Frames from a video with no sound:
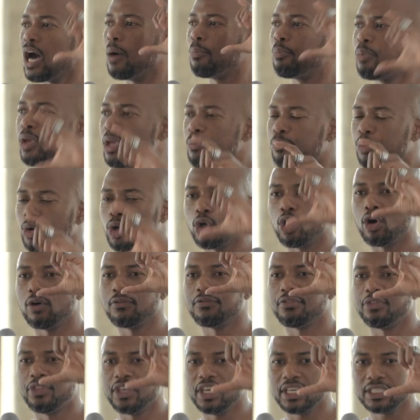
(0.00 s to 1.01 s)
are people
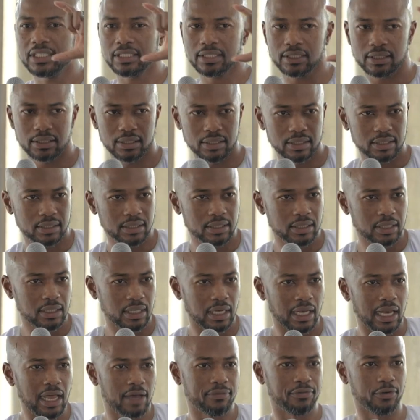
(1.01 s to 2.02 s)
of this
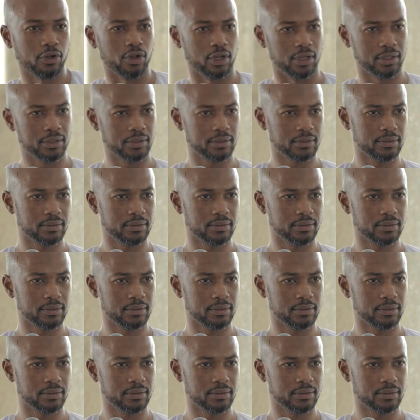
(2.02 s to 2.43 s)
level.